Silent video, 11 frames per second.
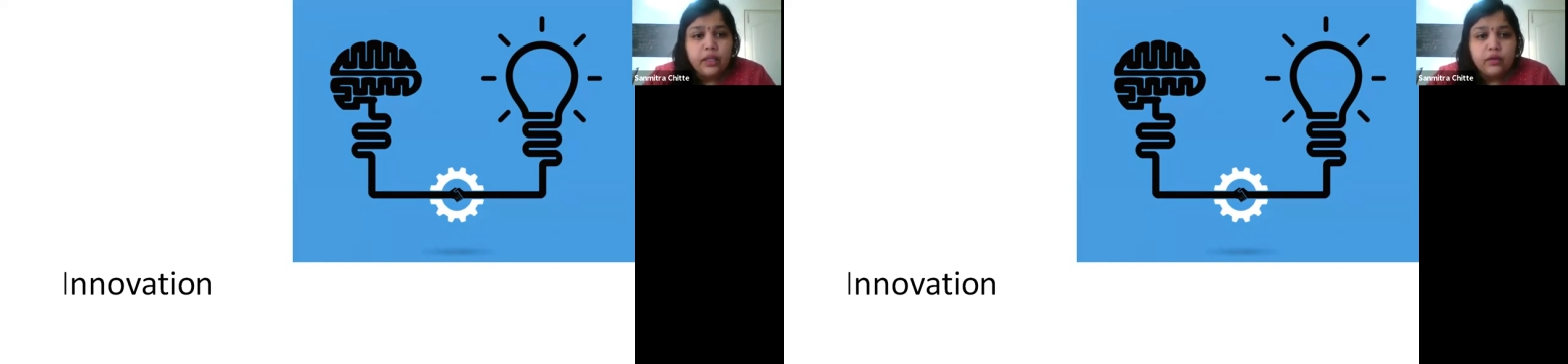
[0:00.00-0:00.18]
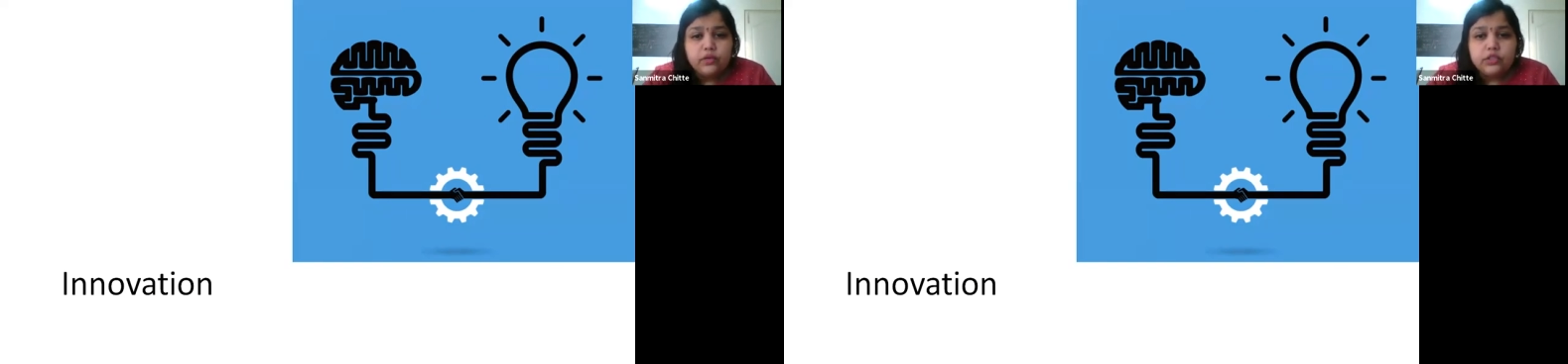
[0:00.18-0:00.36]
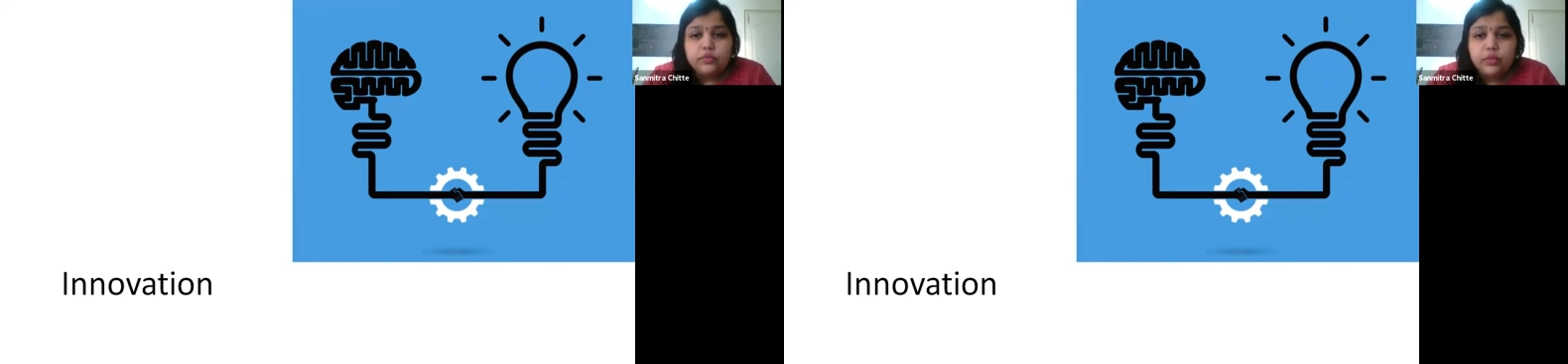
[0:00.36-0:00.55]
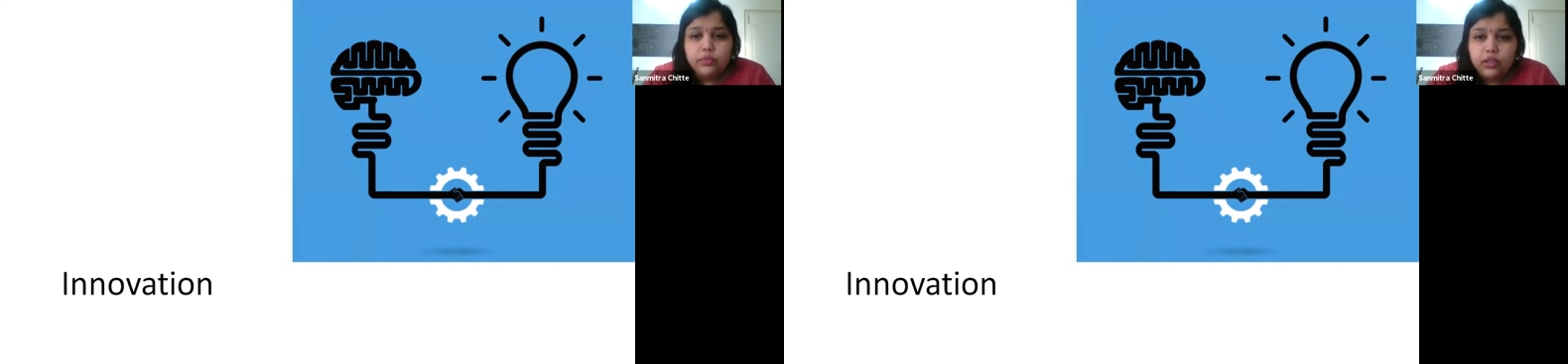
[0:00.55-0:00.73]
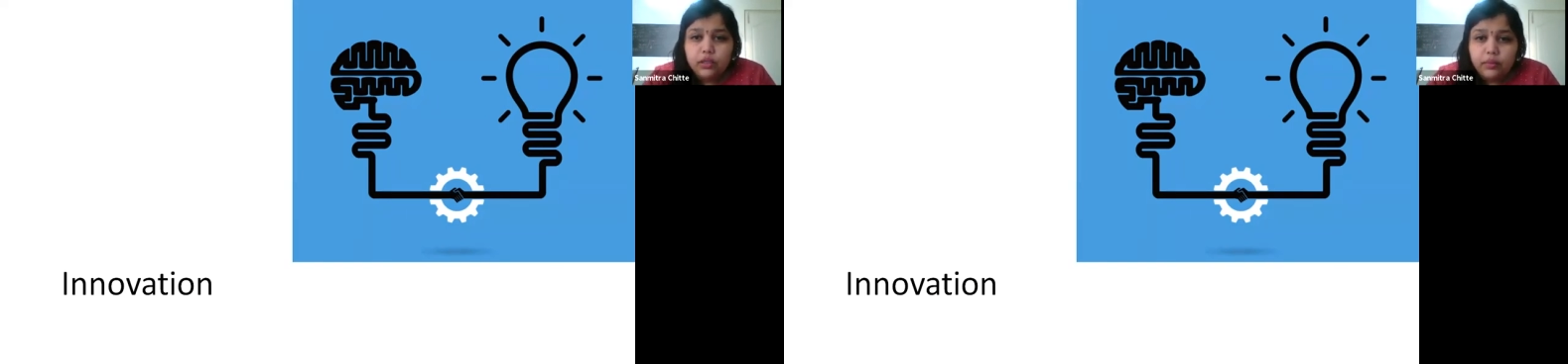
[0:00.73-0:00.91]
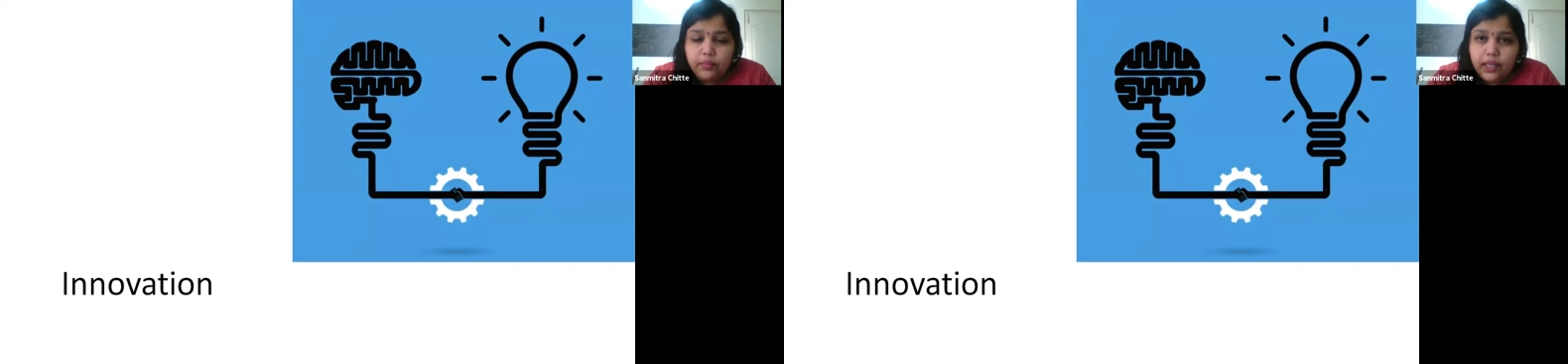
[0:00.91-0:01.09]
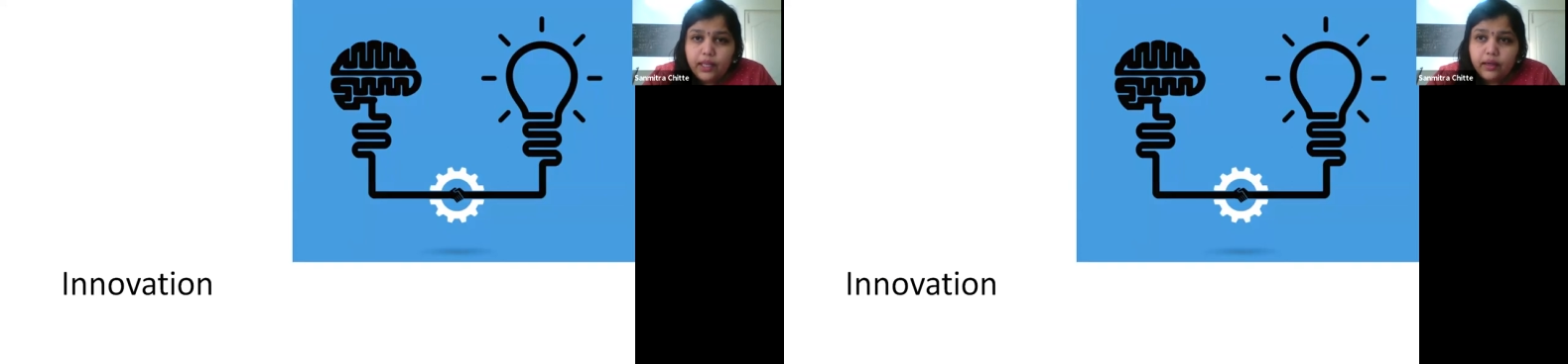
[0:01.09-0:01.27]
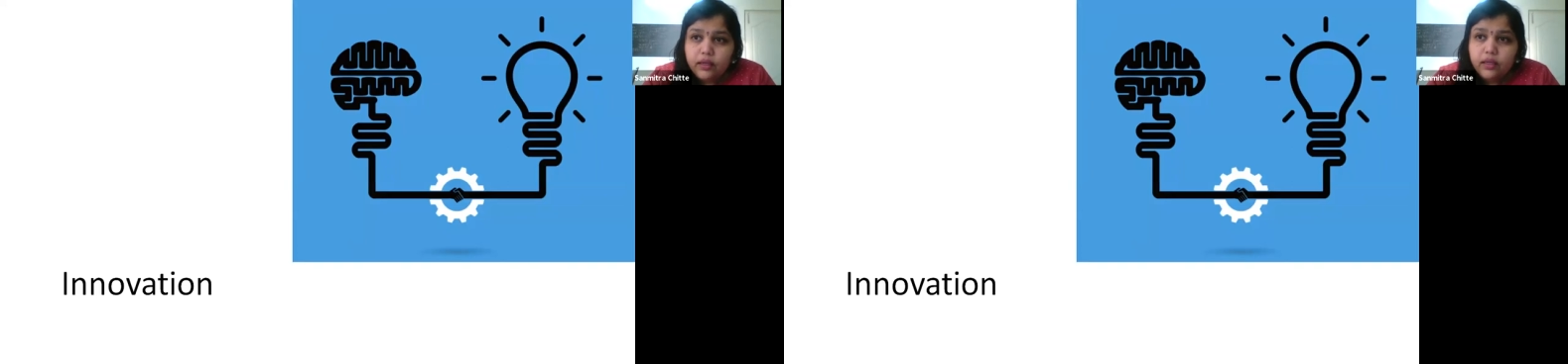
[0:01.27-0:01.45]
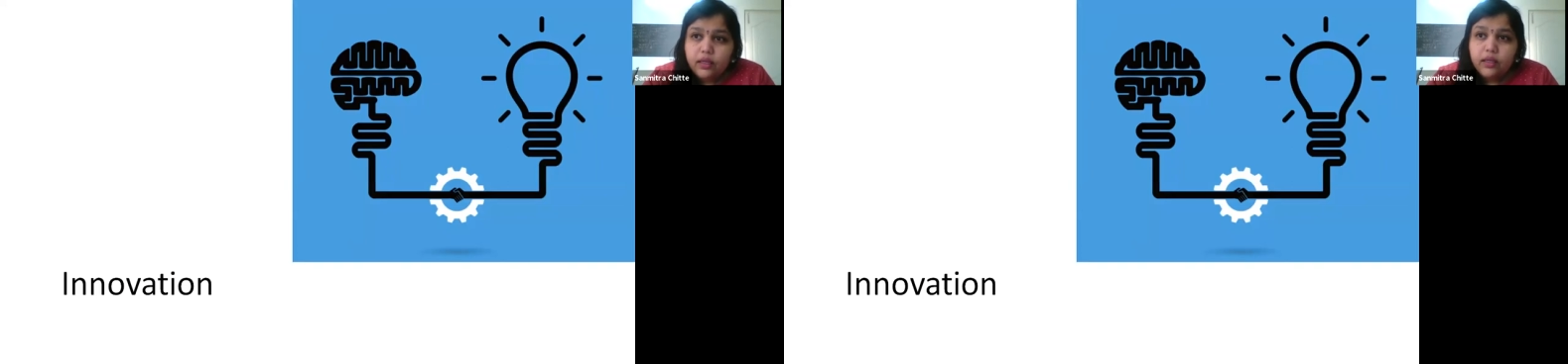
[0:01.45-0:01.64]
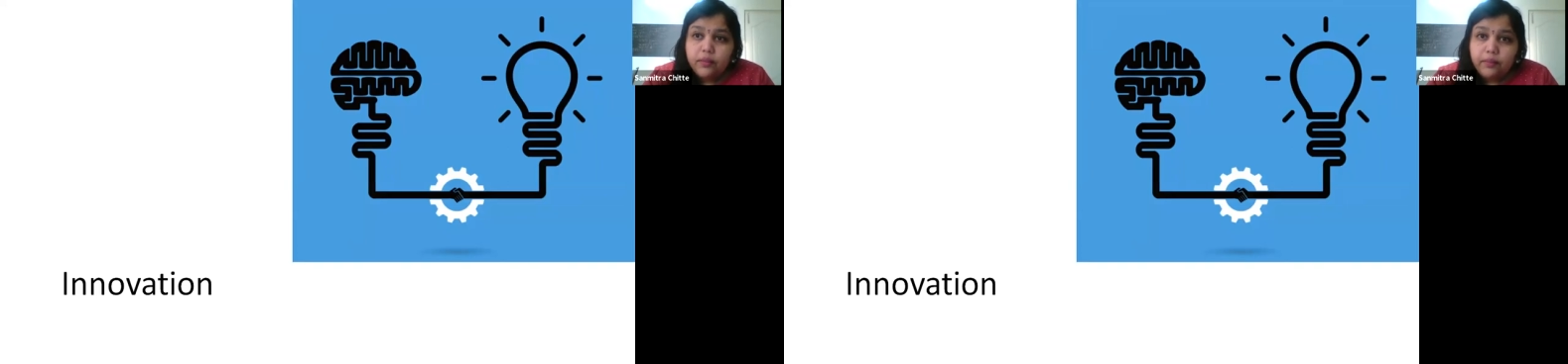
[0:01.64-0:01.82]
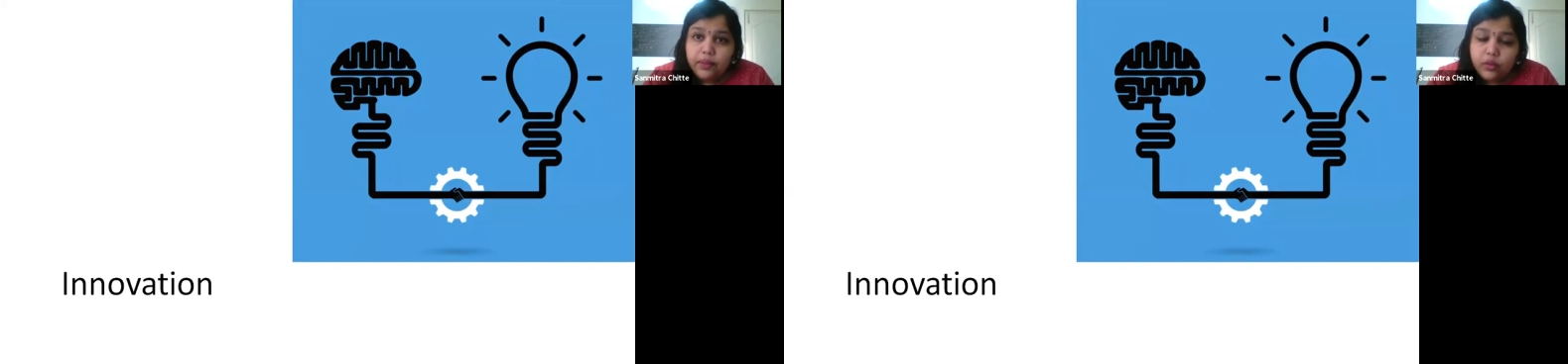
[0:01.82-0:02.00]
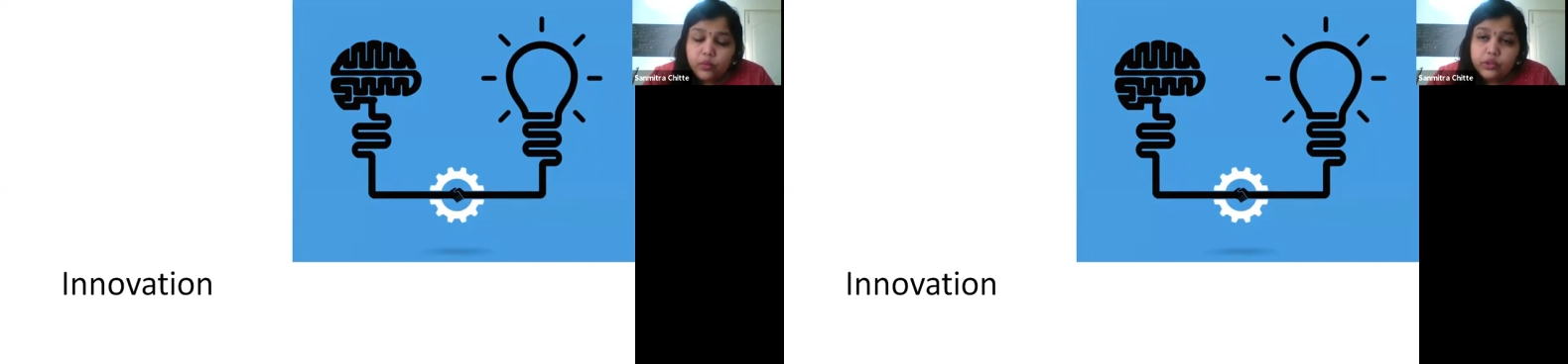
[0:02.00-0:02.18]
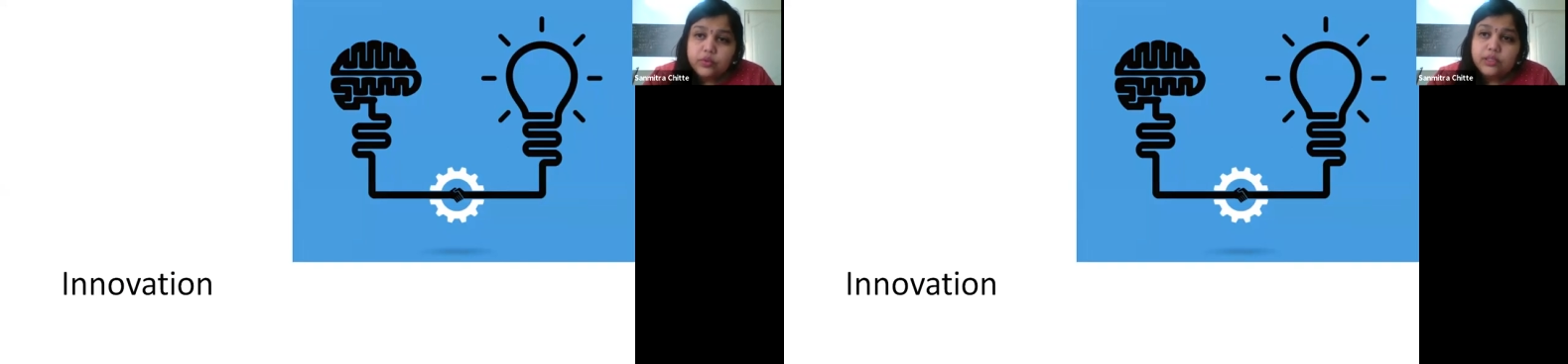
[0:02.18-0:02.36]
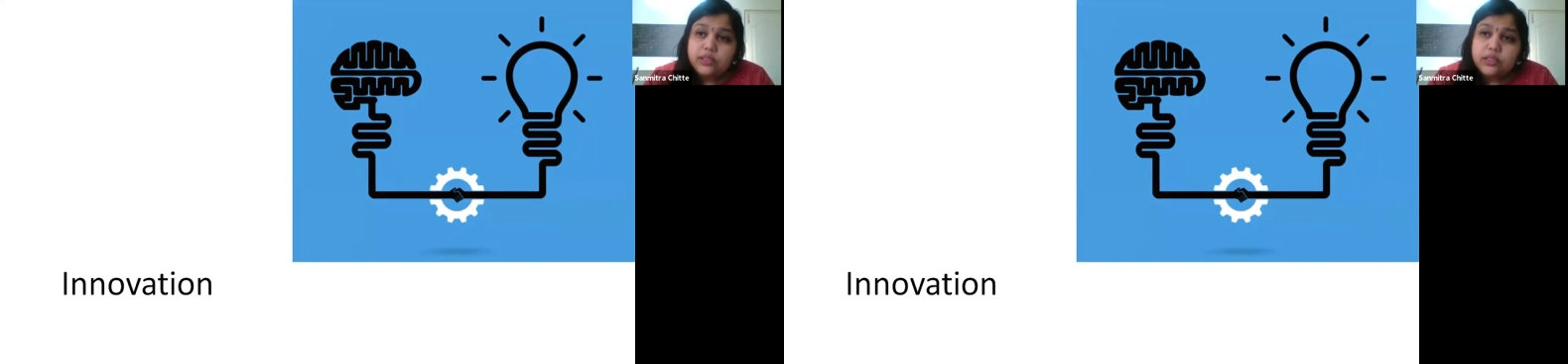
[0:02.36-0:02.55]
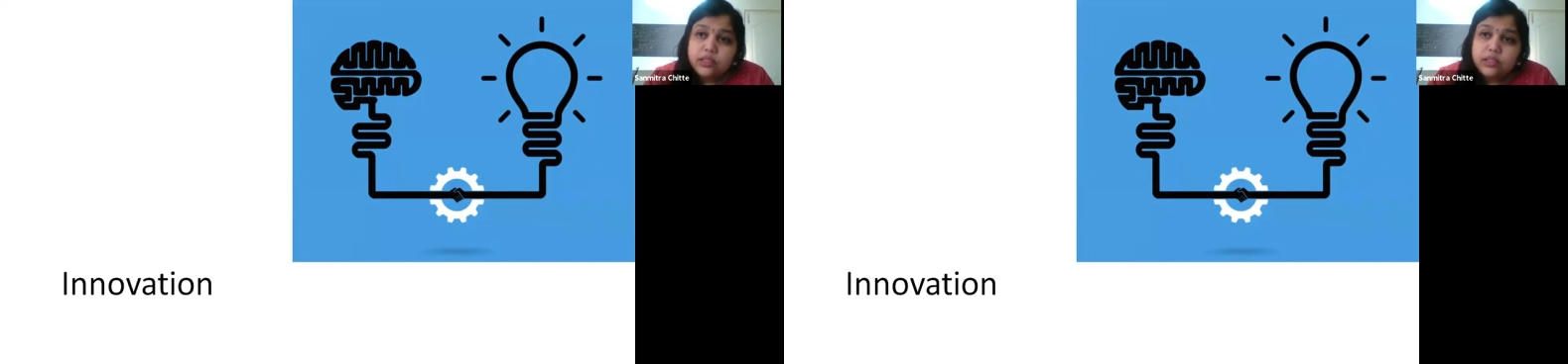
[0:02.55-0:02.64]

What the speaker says: which may be applied but which will